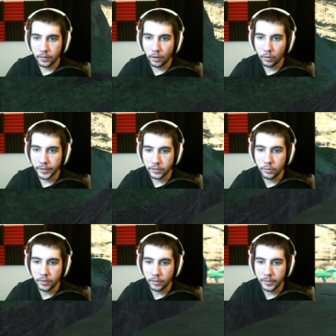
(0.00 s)
Oh, like
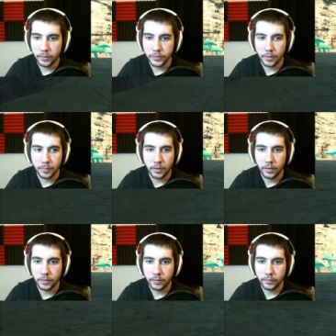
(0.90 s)
two dung beetles up
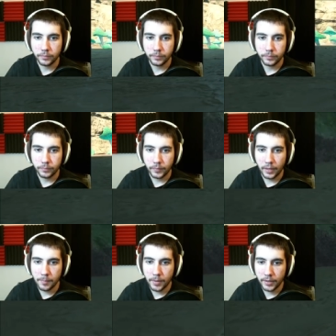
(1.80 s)
here.
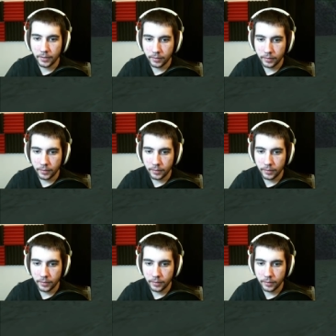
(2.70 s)
Hey, buddy.